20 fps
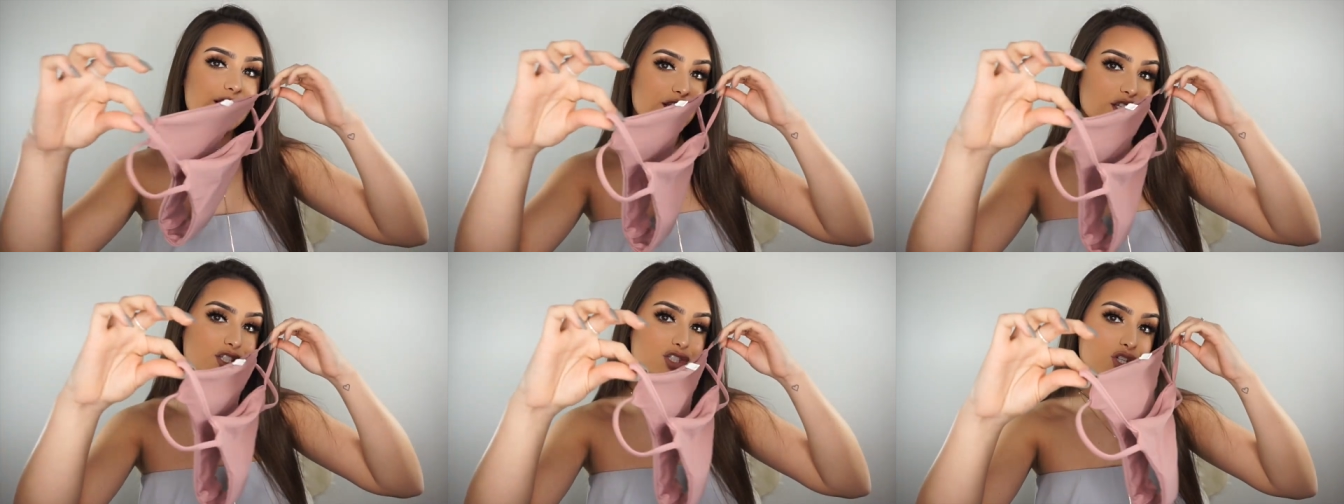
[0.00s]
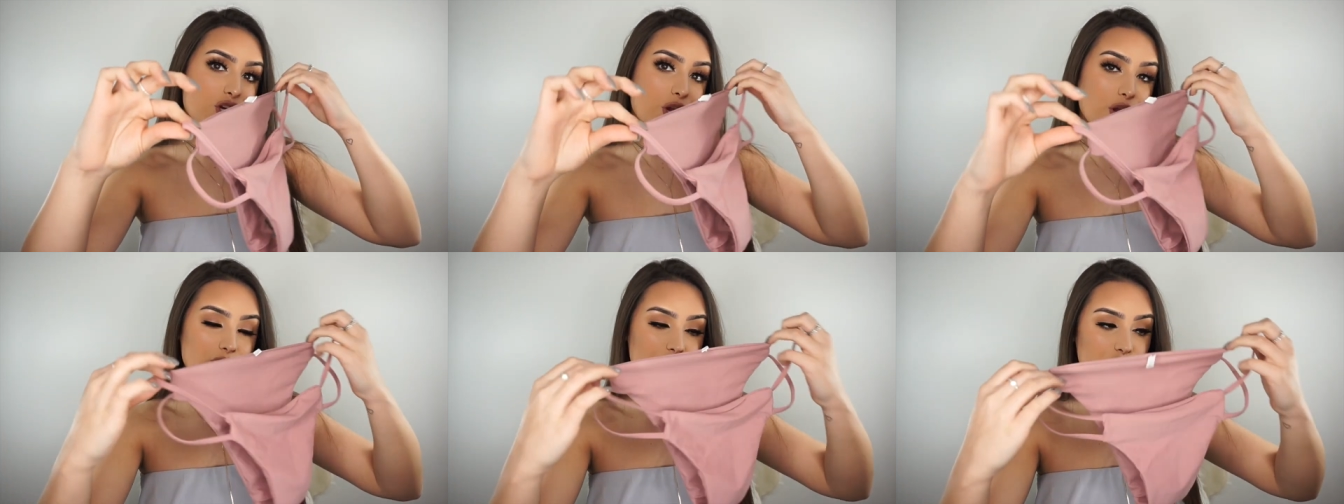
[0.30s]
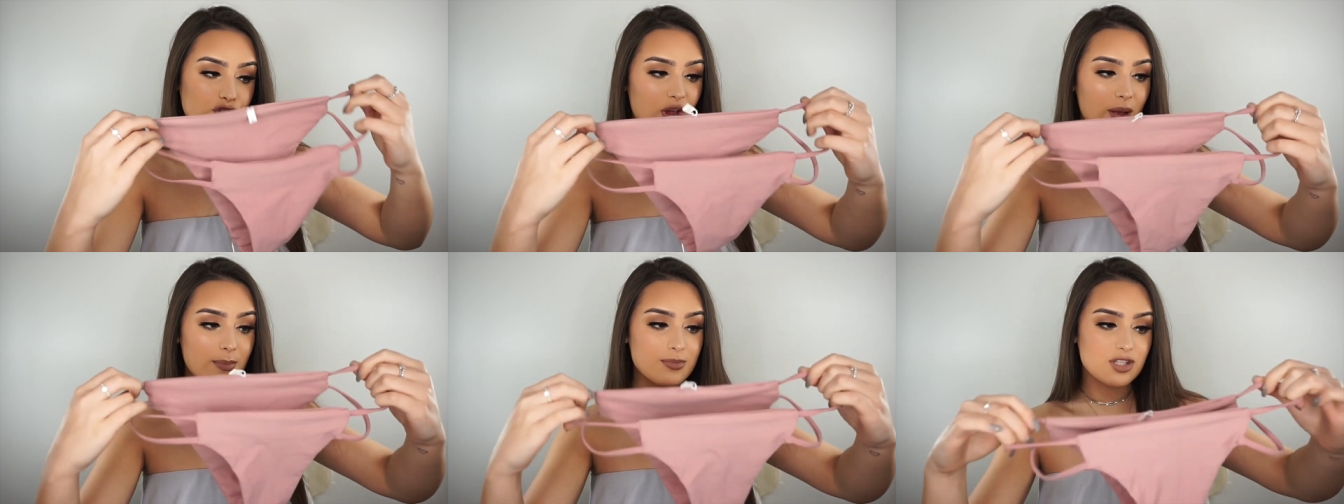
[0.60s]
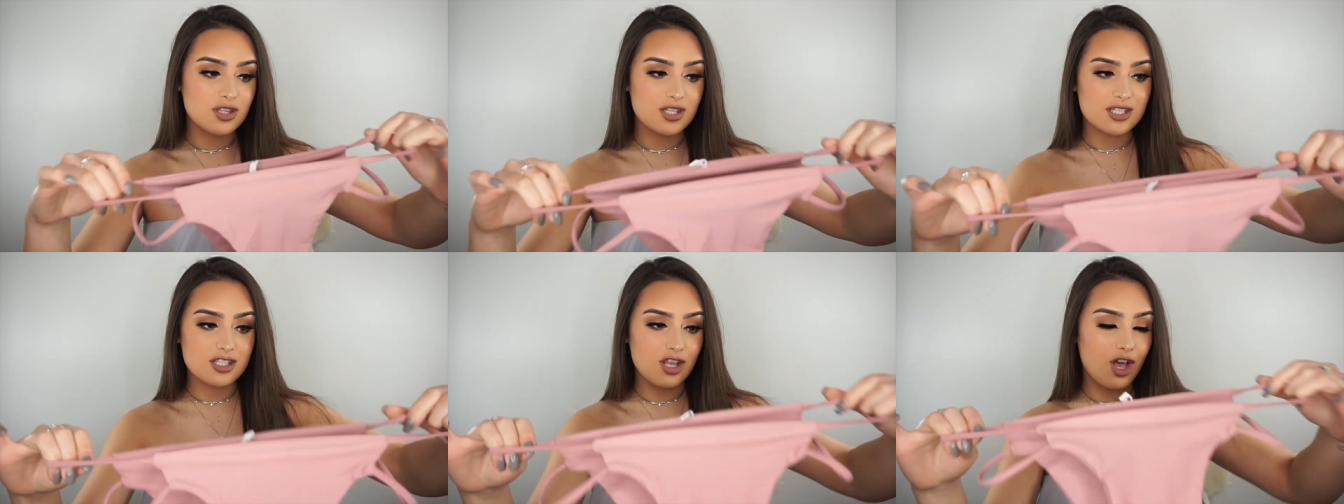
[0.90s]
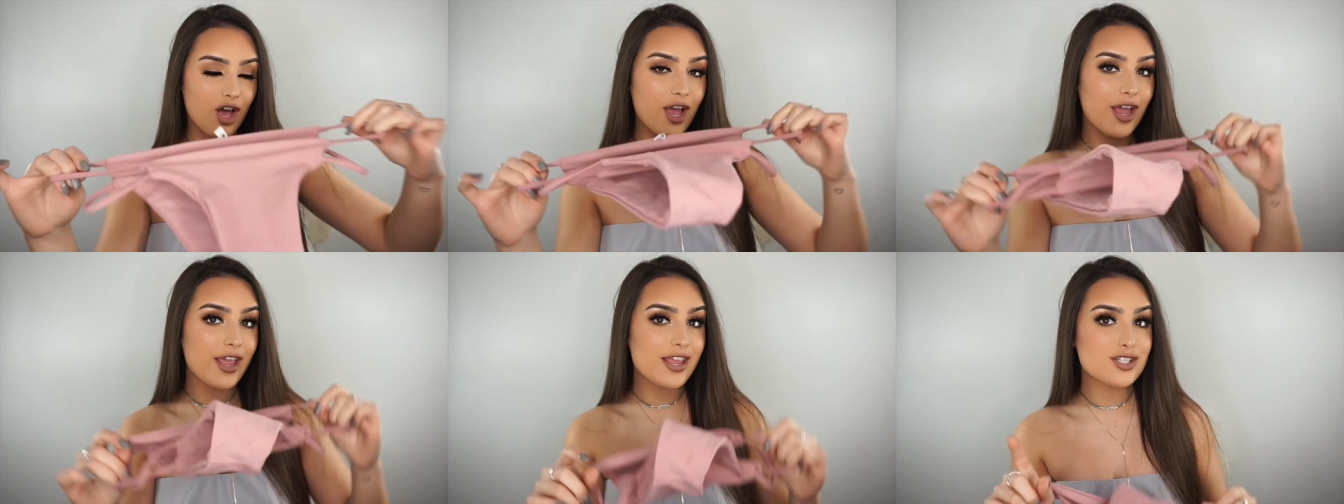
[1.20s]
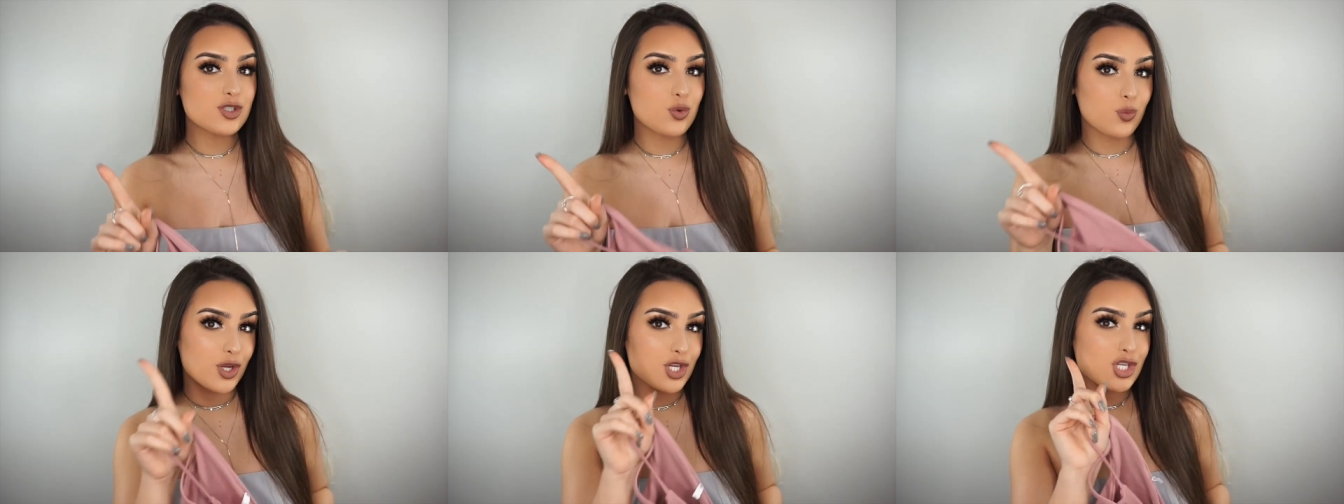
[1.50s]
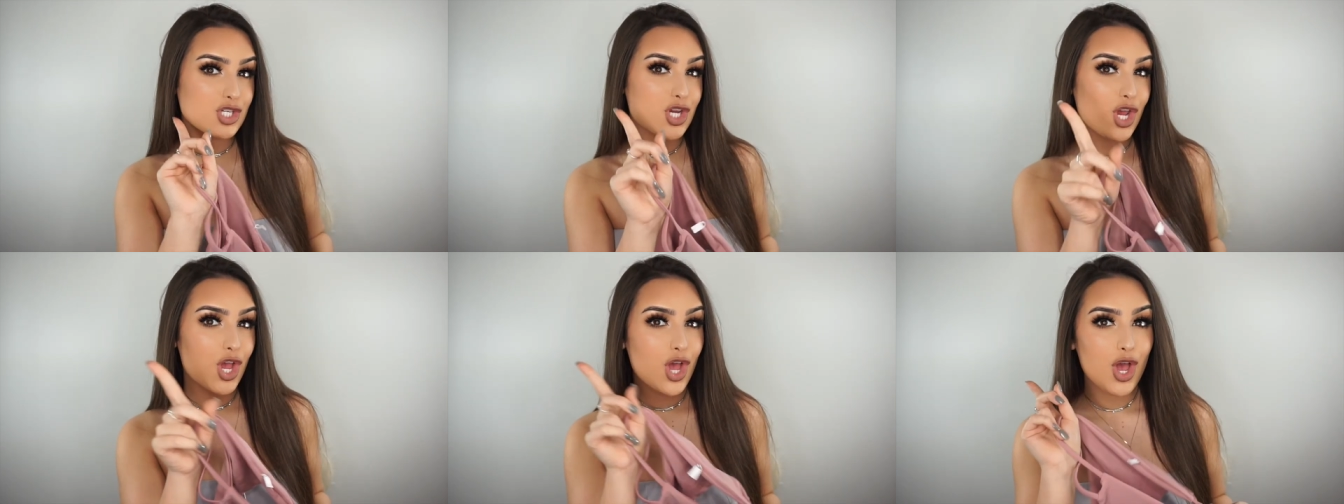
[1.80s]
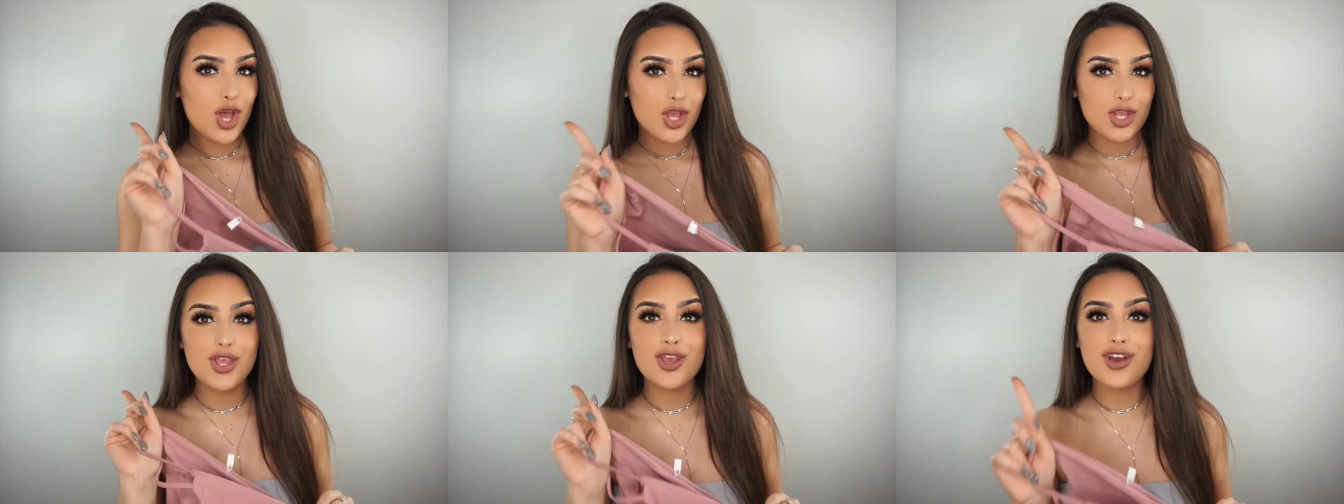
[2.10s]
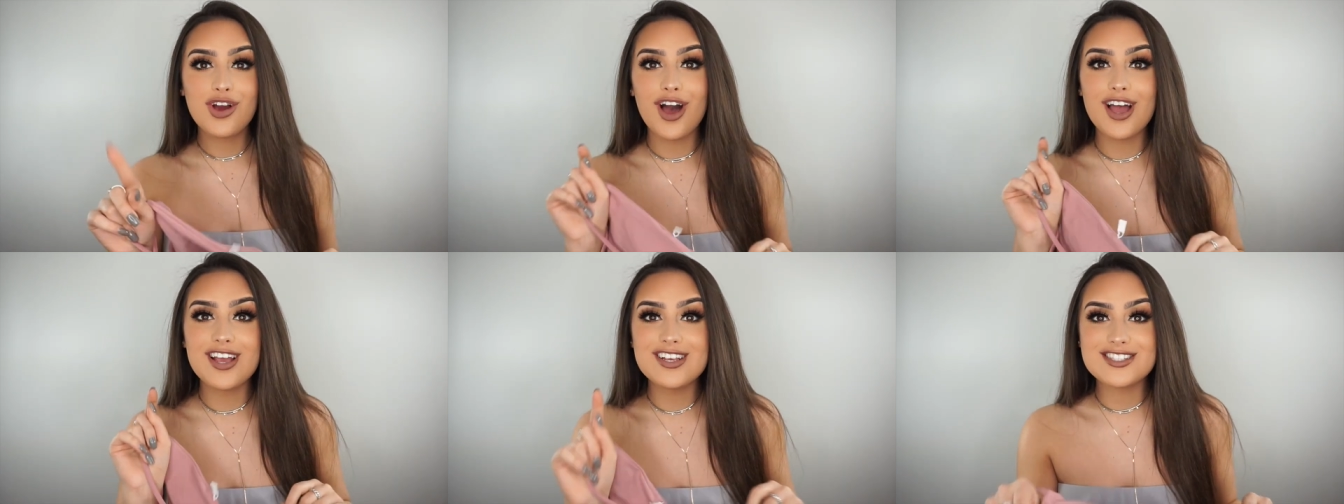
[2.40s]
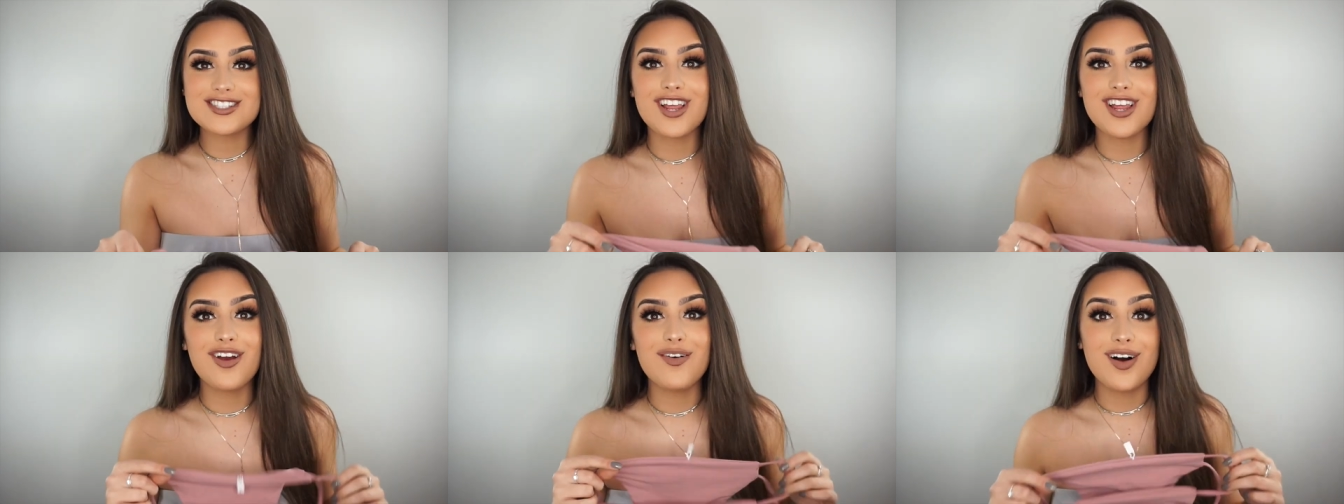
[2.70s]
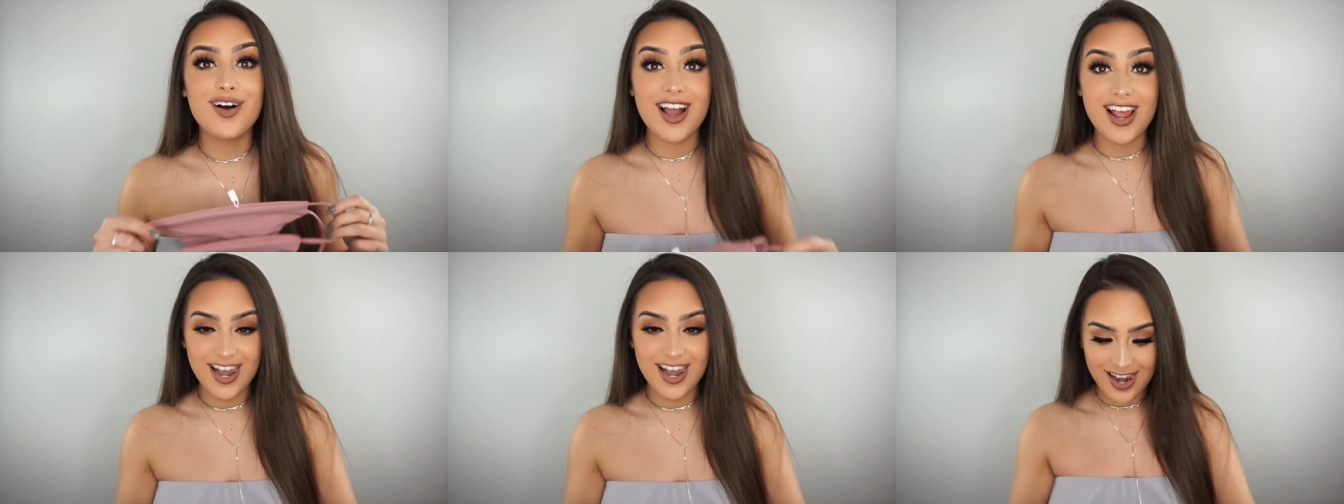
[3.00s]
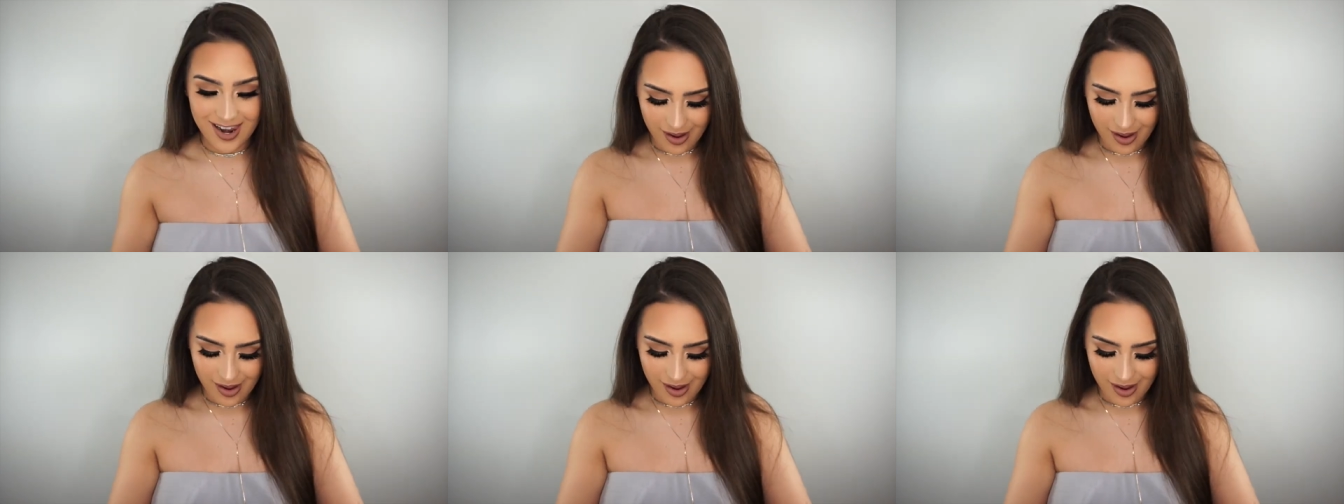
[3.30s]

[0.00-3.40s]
There's two straps on the side, which you guys know I